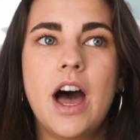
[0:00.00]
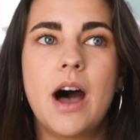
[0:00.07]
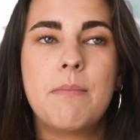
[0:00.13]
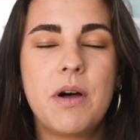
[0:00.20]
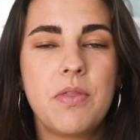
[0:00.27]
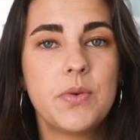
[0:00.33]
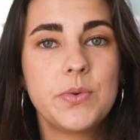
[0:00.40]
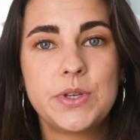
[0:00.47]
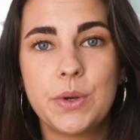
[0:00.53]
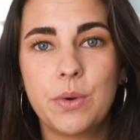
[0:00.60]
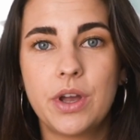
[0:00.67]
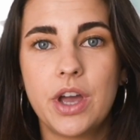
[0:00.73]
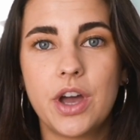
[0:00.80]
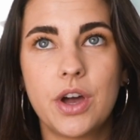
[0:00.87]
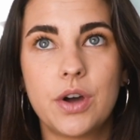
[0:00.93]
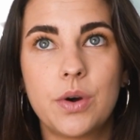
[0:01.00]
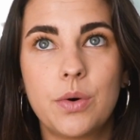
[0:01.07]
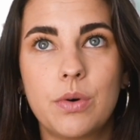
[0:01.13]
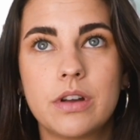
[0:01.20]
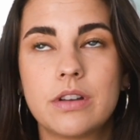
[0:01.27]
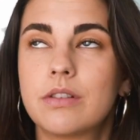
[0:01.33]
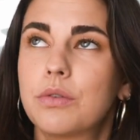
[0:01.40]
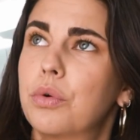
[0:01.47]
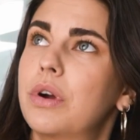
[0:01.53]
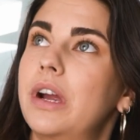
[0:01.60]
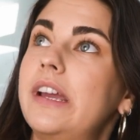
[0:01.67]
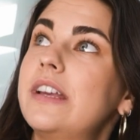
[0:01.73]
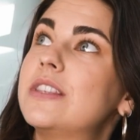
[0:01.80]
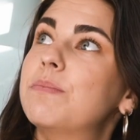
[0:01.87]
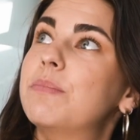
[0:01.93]
a month or two ago, or
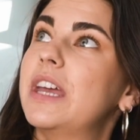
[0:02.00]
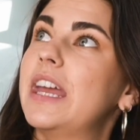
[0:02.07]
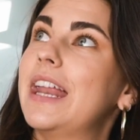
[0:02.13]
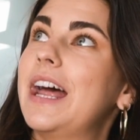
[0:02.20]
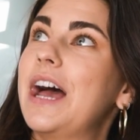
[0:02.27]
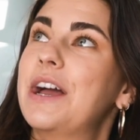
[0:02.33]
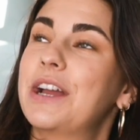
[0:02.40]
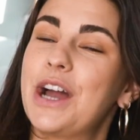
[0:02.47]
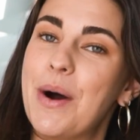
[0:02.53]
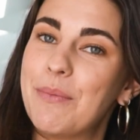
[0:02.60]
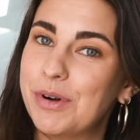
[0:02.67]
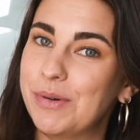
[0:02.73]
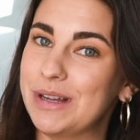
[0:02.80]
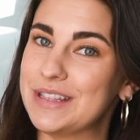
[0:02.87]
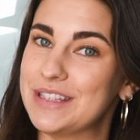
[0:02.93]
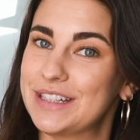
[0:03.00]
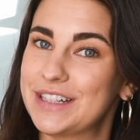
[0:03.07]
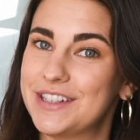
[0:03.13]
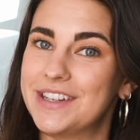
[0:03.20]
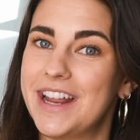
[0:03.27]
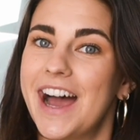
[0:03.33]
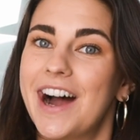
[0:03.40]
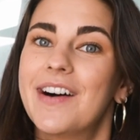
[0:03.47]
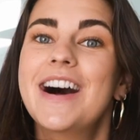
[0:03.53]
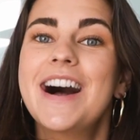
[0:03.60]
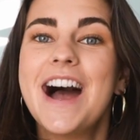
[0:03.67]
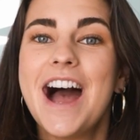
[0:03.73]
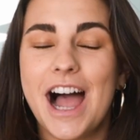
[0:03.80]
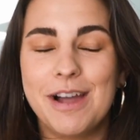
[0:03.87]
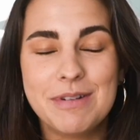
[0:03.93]
I guess a couple months ago now,
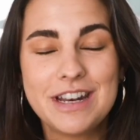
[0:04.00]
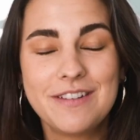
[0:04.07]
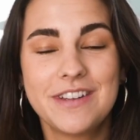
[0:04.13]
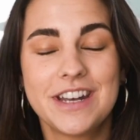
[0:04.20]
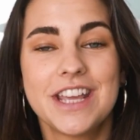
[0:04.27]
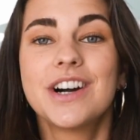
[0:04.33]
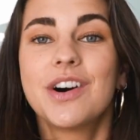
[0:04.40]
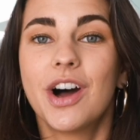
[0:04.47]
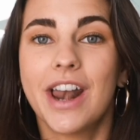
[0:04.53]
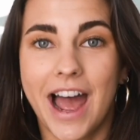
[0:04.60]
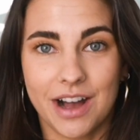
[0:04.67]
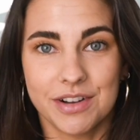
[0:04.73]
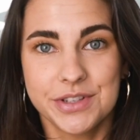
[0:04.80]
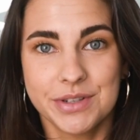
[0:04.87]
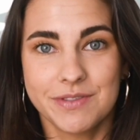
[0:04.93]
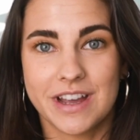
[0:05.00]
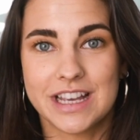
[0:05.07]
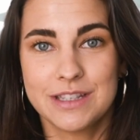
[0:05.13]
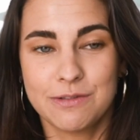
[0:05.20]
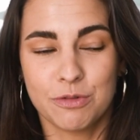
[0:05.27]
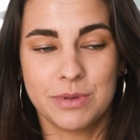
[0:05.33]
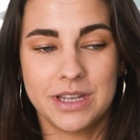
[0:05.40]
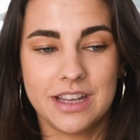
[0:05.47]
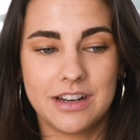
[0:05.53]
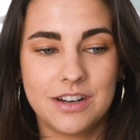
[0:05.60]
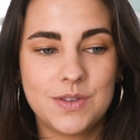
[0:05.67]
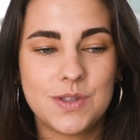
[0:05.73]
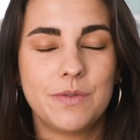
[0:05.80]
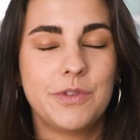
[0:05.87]
I made a video on how to invest for beginners.